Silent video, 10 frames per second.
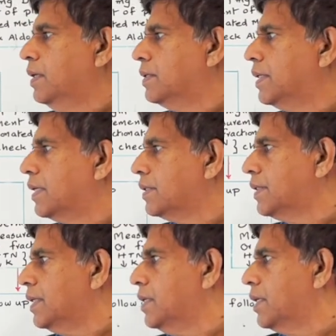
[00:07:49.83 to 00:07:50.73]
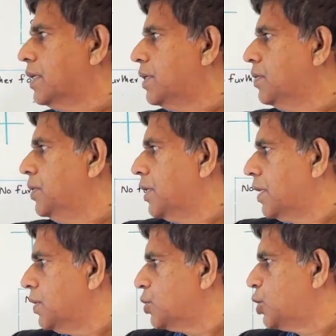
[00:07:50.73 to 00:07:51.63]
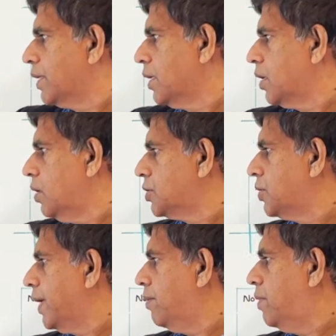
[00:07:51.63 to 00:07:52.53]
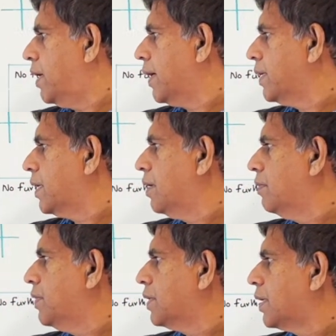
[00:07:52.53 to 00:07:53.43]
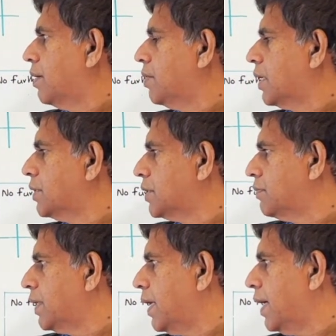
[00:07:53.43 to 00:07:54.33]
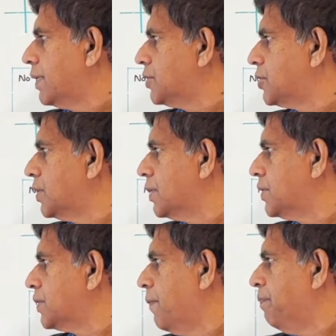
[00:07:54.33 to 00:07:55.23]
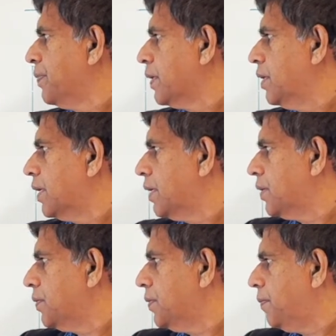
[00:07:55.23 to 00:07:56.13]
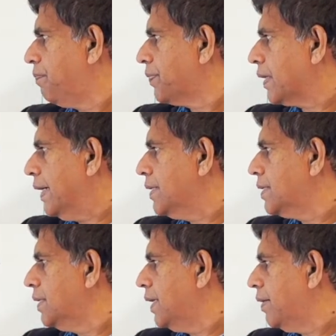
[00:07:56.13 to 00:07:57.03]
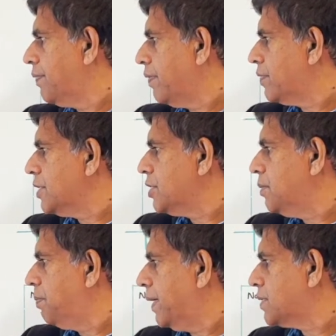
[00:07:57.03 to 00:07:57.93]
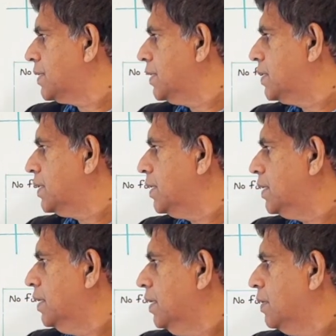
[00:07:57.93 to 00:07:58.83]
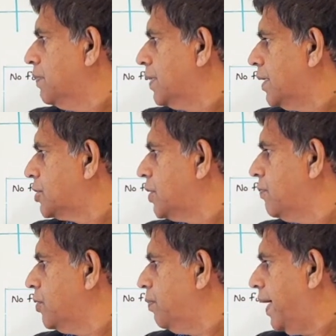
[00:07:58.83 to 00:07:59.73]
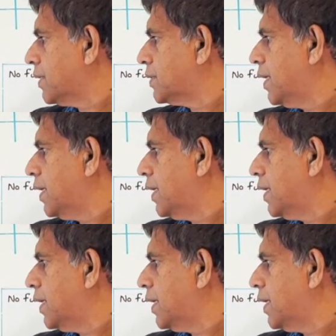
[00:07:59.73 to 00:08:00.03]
The other thing you can do, you can do signal loss on MRI with the chemical shift analysis. You can do 18FFDG um, PET CT with SUV max